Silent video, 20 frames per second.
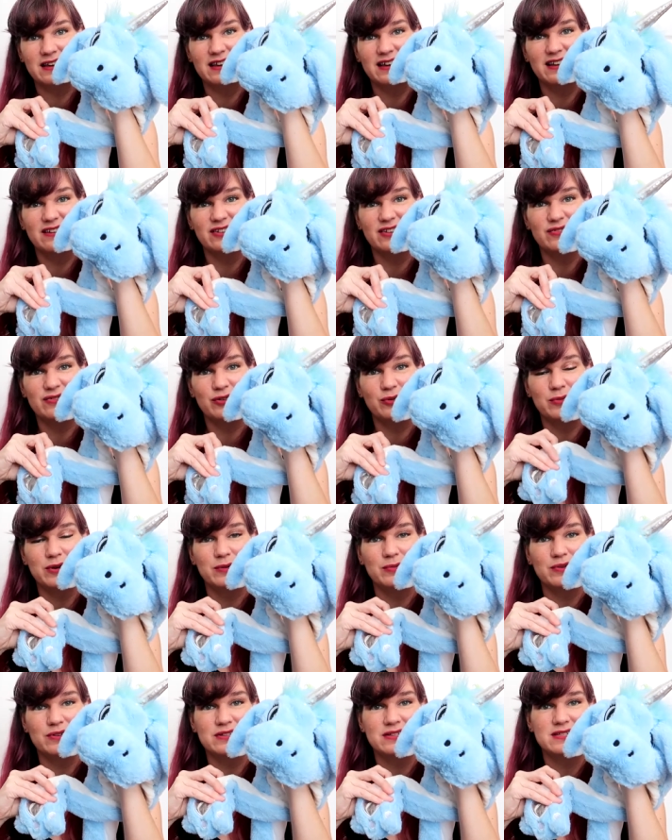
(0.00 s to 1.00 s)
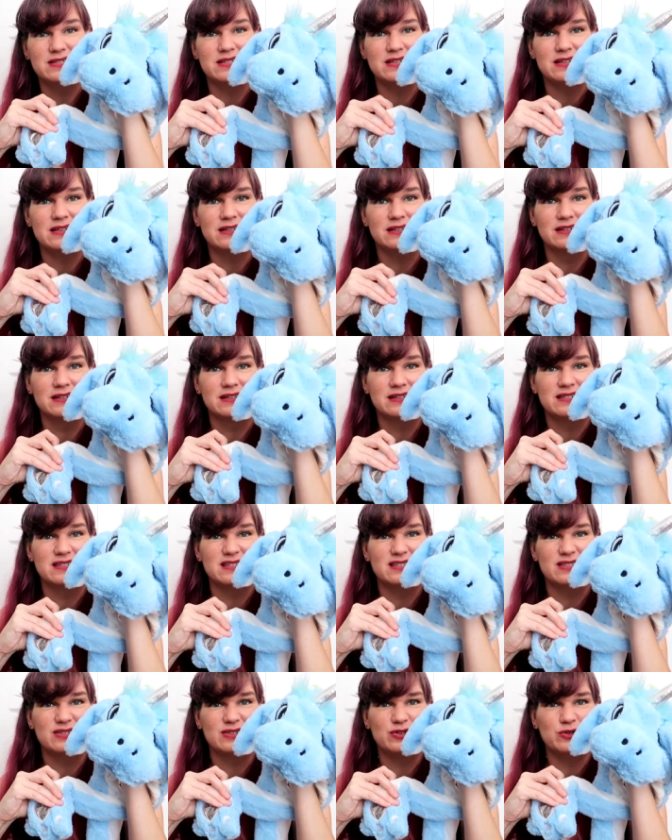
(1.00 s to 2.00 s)
I don't know if you'll be able to see because
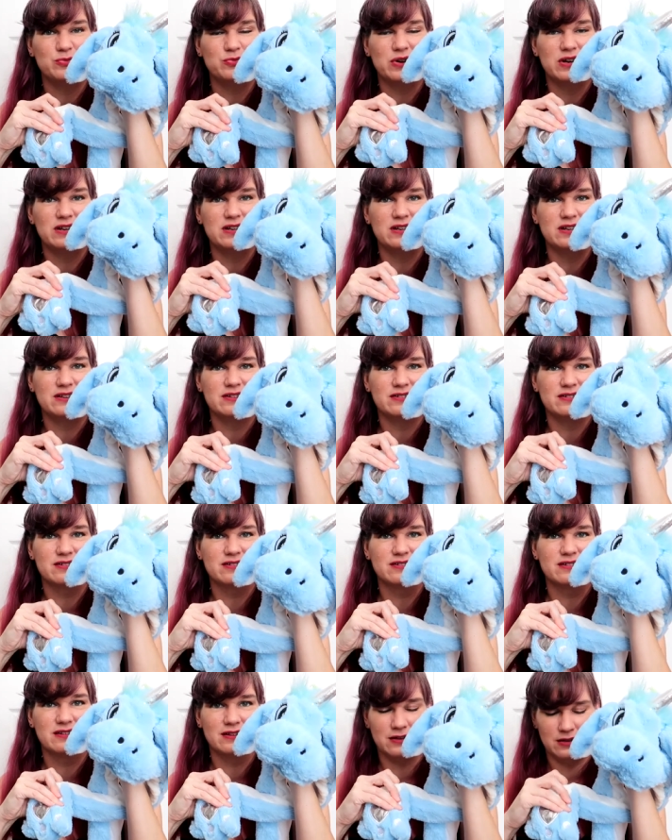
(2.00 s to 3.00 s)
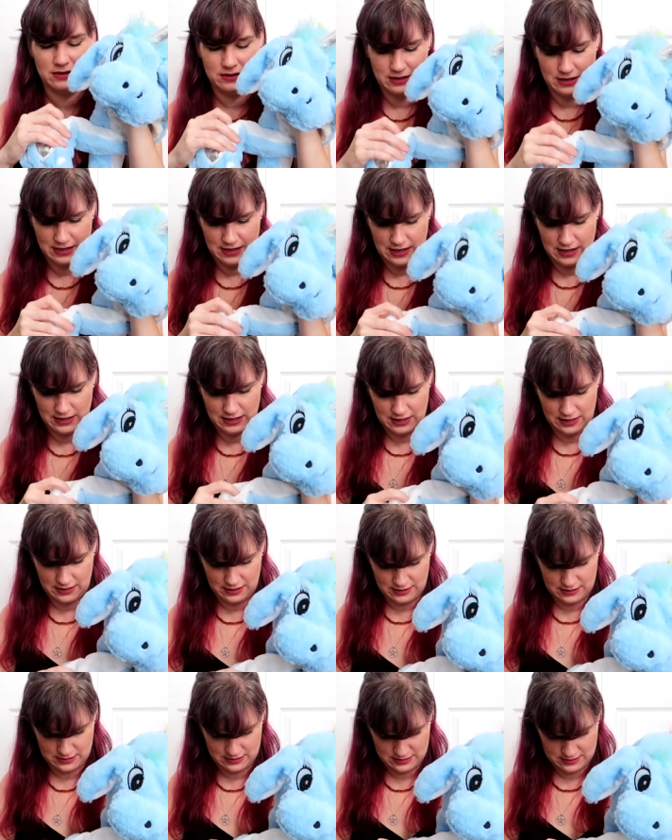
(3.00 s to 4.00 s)
it's too bright in here. I can't get it.